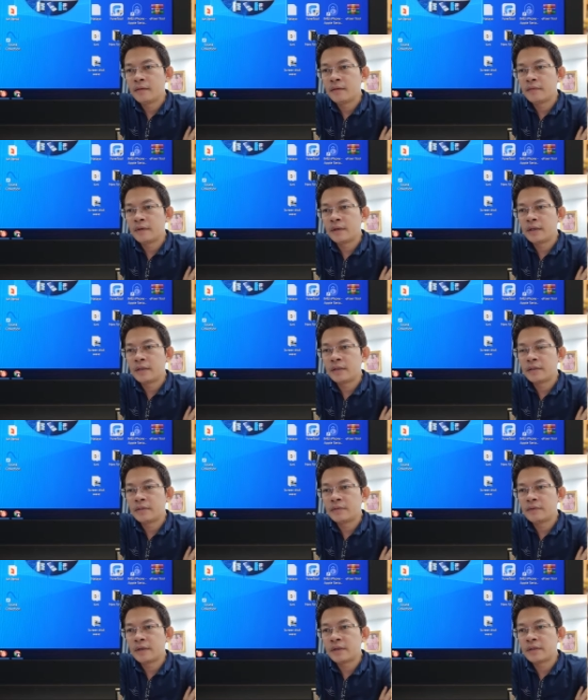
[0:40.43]

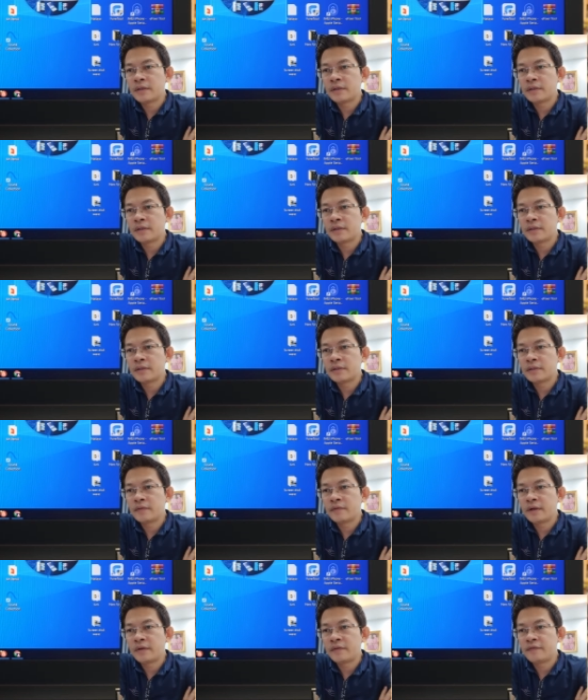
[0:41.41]
alright right here is the
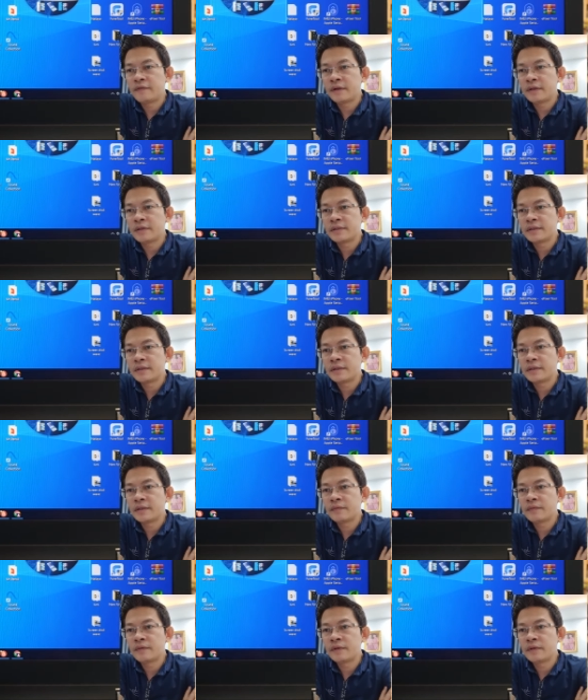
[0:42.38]
Wi-Fi
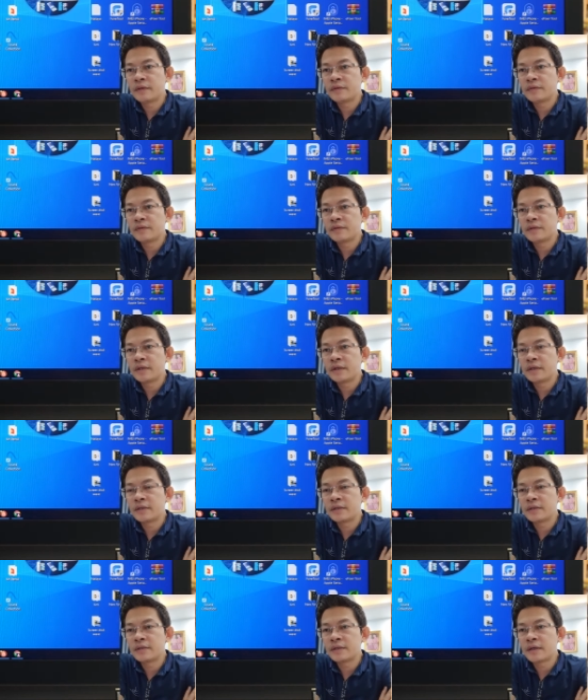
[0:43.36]
setting we need to
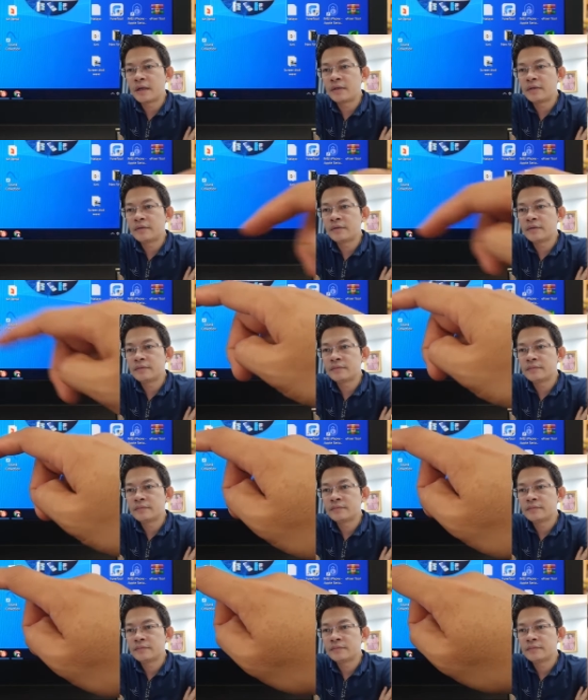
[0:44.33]
select this icon
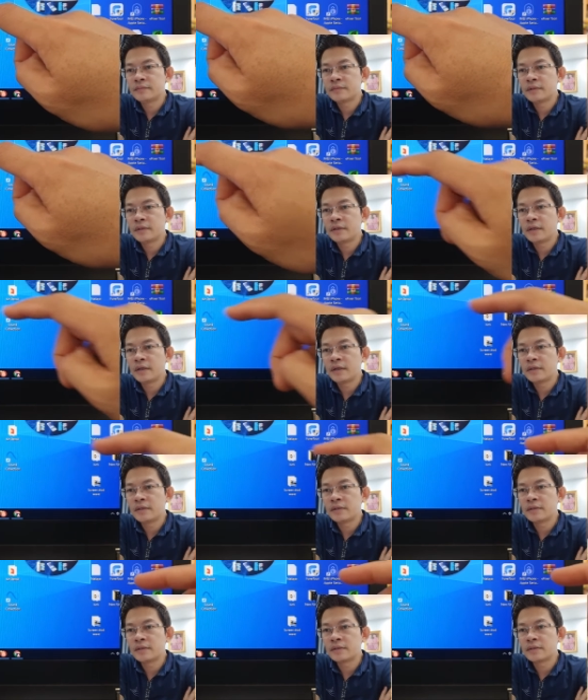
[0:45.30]
okay
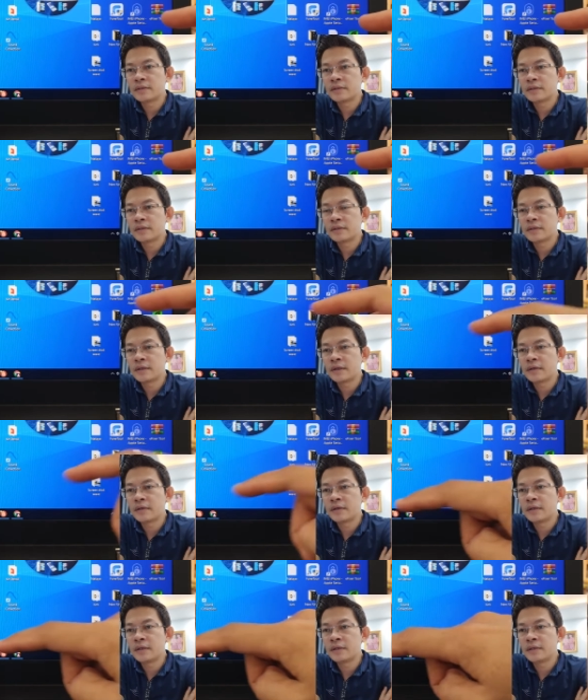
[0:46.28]
just select
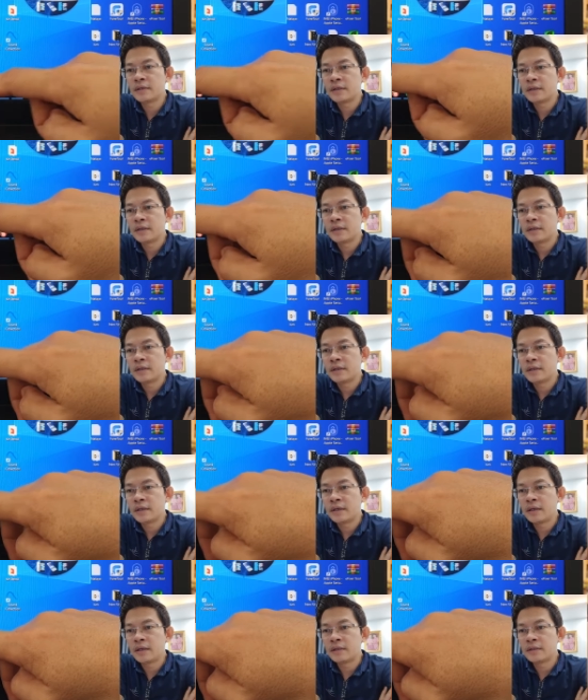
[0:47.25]
on it
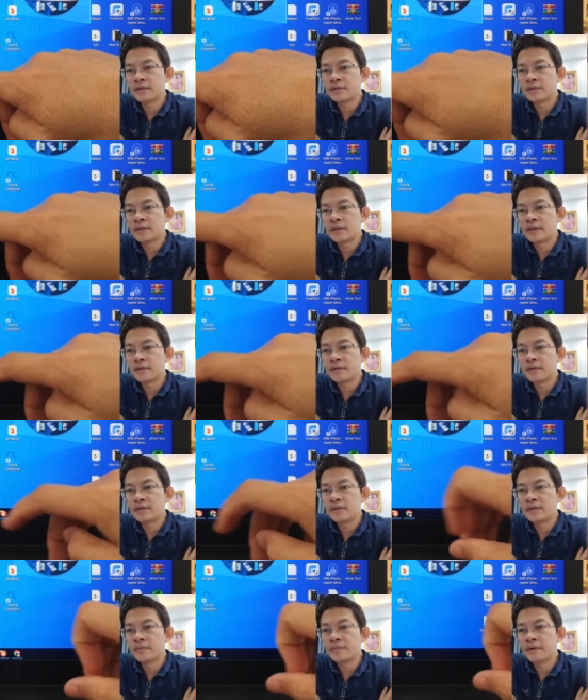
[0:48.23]
and select
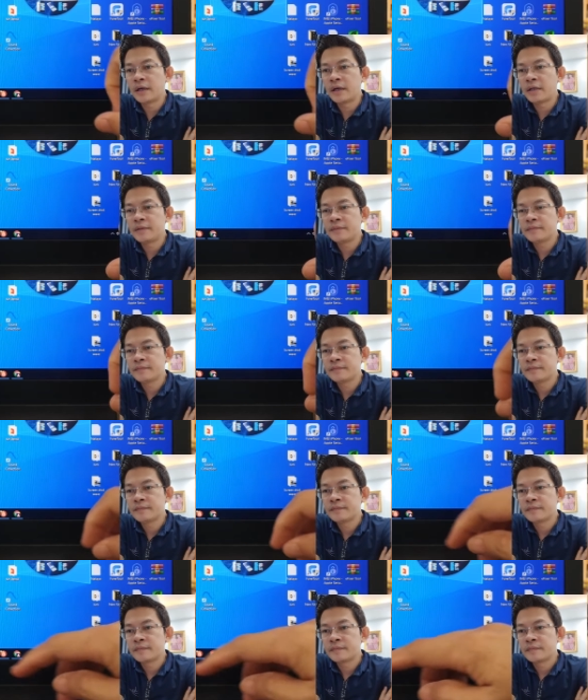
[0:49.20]
on nearby
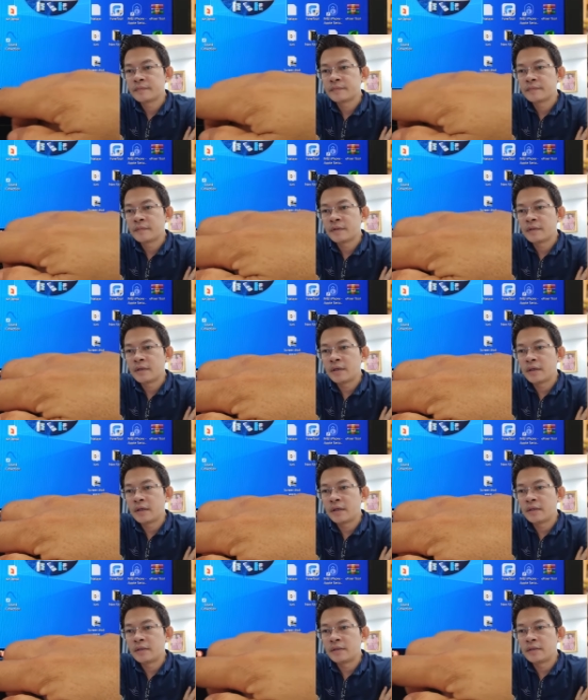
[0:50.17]

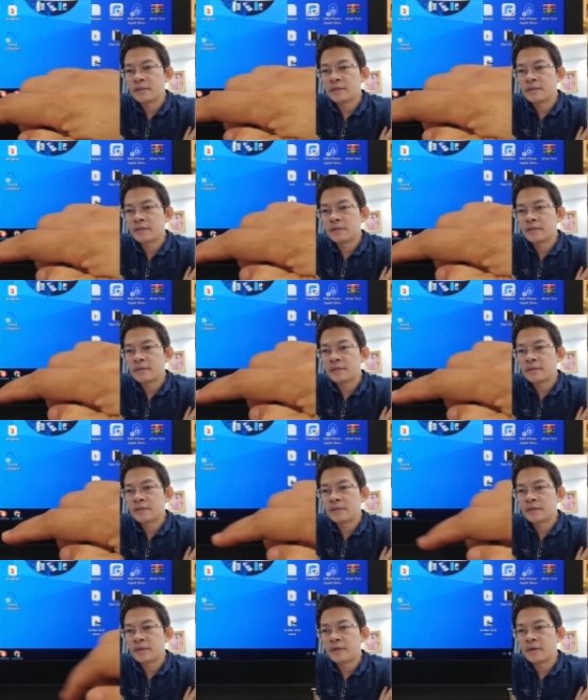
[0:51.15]
and
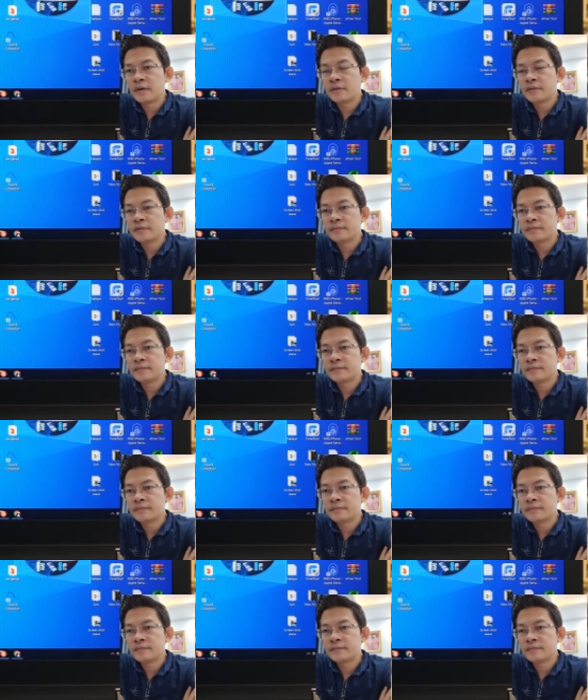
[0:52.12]
turn on